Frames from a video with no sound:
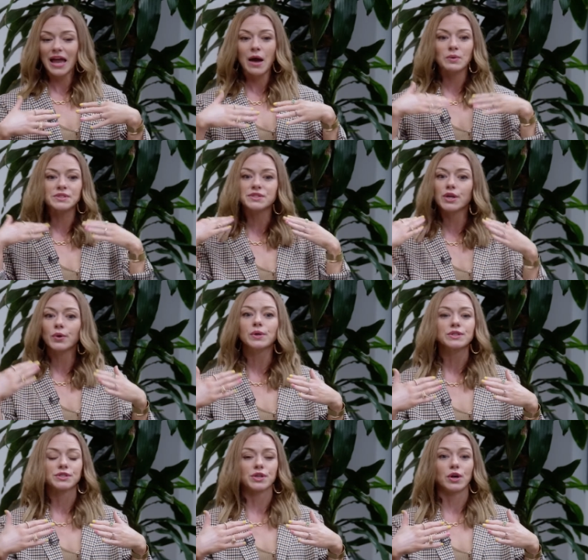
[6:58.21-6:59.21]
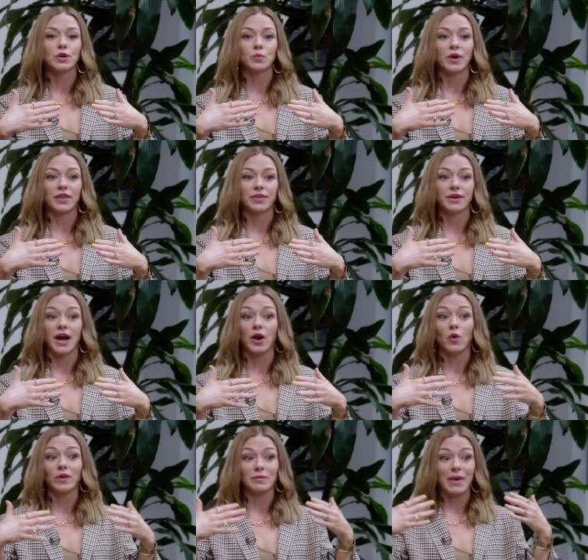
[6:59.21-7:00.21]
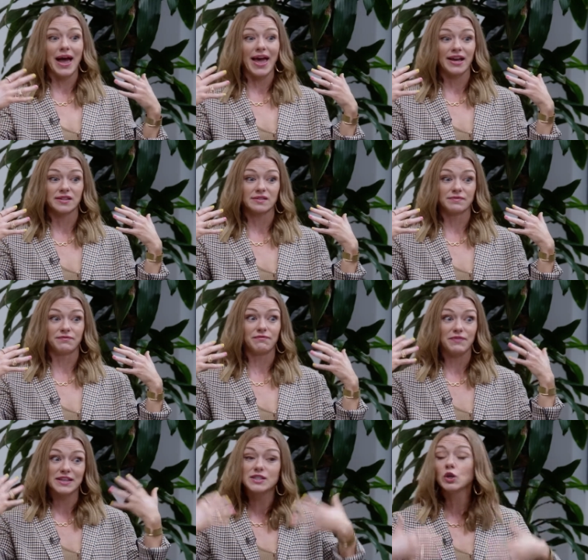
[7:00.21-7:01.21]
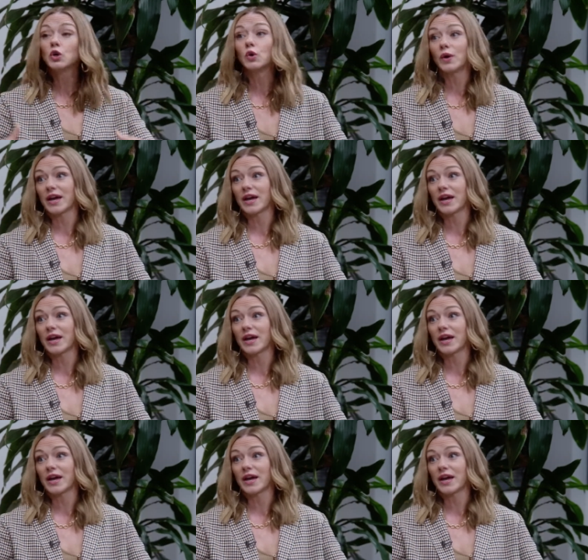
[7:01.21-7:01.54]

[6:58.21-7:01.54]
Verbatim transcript: I was so concerned with not only my ex physical